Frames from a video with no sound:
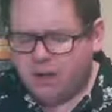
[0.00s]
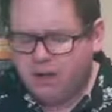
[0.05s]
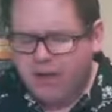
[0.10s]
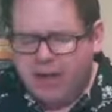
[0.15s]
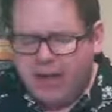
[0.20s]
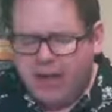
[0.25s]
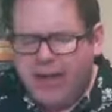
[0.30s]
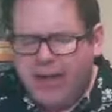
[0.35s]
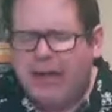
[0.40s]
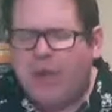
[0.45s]

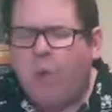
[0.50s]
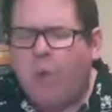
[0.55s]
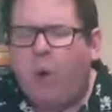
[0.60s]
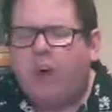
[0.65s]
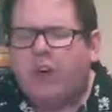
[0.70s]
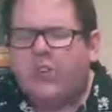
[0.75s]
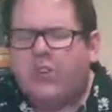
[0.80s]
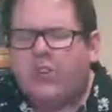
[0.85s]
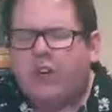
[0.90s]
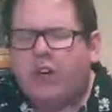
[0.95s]
And he
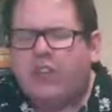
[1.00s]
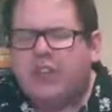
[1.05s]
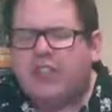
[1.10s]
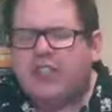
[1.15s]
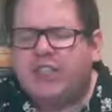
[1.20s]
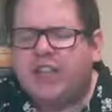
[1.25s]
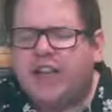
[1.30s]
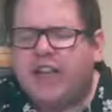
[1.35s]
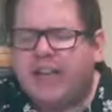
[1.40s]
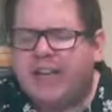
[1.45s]
once got a
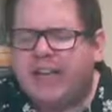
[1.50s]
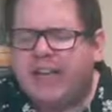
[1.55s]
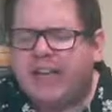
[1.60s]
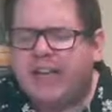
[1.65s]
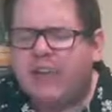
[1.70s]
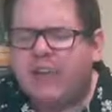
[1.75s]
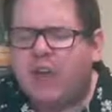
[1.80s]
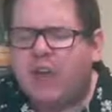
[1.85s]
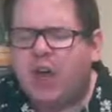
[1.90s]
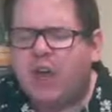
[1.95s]
turkey
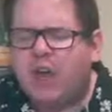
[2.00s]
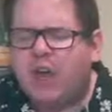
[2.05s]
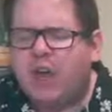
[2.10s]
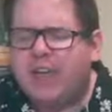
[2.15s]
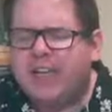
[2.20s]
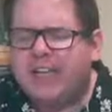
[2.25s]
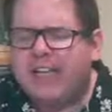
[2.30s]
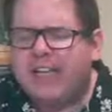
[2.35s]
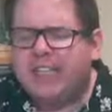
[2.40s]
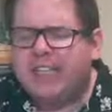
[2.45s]
stuck
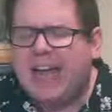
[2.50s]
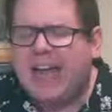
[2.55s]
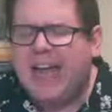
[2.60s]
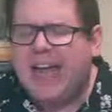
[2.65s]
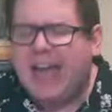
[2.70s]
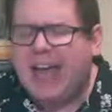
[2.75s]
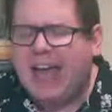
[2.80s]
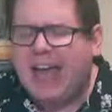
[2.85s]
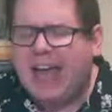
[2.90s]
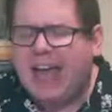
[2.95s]
on his
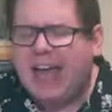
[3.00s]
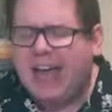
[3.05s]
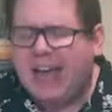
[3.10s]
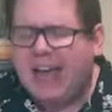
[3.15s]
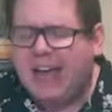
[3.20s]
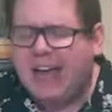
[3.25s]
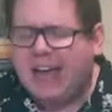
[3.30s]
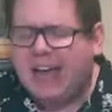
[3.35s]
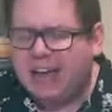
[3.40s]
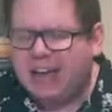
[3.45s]

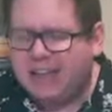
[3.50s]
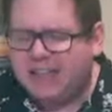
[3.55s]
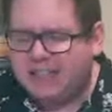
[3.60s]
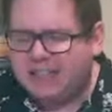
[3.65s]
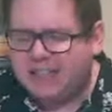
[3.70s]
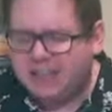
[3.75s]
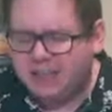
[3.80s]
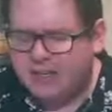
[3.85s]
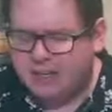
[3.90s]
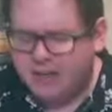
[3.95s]
head.
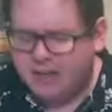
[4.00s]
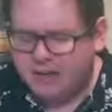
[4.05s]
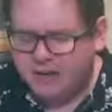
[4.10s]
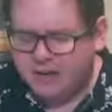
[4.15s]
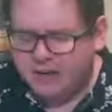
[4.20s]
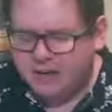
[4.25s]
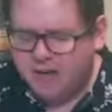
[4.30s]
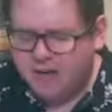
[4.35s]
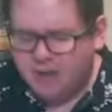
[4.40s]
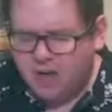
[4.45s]

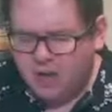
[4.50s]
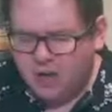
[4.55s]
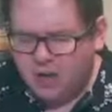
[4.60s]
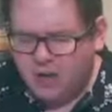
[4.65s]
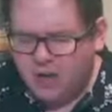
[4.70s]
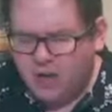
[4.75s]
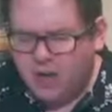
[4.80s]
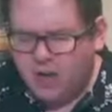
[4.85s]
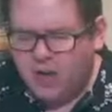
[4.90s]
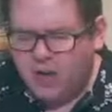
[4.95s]

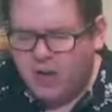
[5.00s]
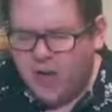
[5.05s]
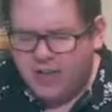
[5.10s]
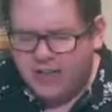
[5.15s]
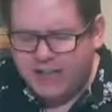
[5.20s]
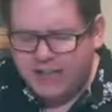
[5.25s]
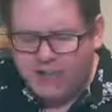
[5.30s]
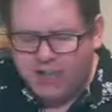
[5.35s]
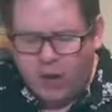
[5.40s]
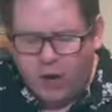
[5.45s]
Got
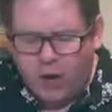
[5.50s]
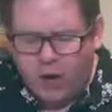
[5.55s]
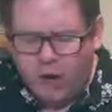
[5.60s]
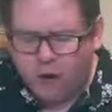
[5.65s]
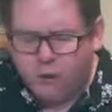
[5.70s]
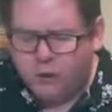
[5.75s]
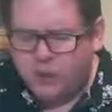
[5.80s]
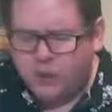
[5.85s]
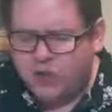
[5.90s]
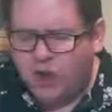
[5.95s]
nice
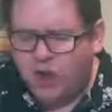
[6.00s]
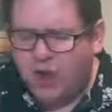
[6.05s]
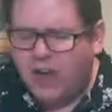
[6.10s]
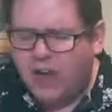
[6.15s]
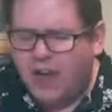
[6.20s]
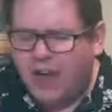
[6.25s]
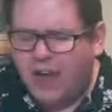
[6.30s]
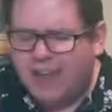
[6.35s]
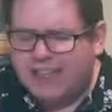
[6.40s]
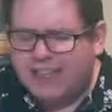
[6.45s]
clothes, got
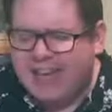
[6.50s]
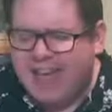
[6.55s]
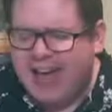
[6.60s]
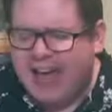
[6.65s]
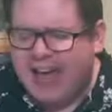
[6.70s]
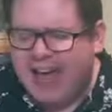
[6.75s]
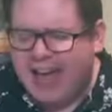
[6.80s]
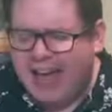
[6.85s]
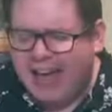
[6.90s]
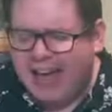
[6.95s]
nice
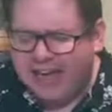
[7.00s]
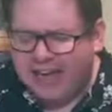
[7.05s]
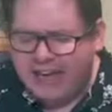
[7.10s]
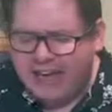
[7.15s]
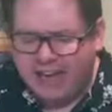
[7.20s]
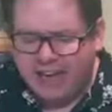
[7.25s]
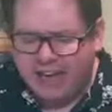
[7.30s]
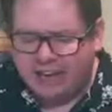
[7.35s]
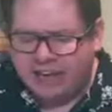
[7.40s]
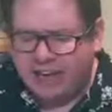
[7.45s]
hair,
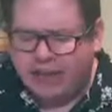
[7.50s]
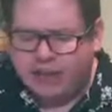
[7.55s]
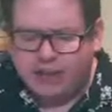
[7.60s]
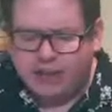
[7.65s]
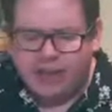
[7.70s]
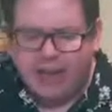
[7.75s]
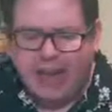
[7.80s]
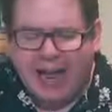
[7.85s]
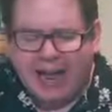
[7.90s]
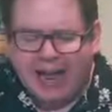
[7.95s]
and a
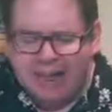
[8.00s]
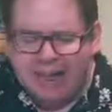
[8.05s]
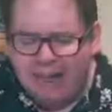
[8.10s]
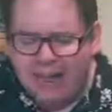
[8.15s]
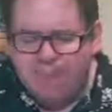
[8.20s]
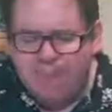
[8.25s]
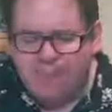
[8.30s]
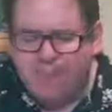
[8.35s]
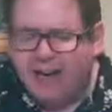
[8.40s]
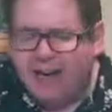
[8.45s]
jacket
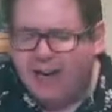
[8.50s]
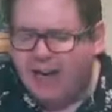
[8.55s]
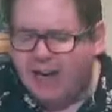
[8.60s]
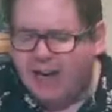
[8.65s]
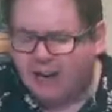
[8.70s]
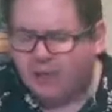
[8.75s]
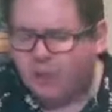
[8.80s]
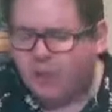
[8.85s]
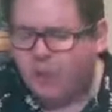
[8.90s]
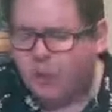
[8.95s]
made
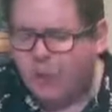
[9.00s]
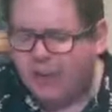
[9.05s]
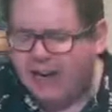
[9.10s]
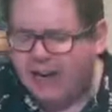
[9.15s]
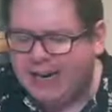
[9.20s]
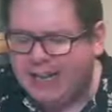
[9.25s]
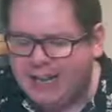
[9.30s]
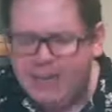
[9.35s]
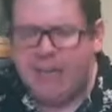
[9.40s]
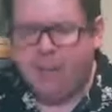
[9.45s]
of
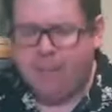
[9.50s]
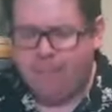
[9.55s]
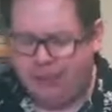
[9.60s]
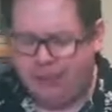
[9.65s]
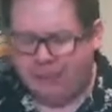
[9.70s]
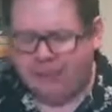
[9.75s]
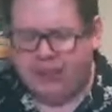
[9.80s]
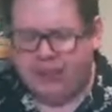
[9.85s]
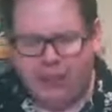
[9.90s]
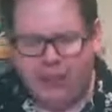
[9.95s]
tweed.
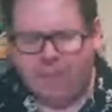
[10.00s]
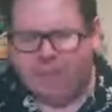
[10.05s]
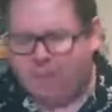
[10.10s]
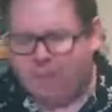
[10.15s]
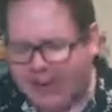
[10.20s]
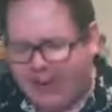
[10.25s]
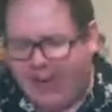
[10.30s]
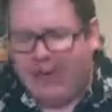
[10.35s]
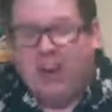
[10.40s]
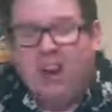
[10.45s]
Mr.
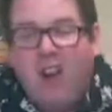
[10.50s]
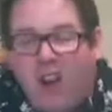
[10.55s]
Bean.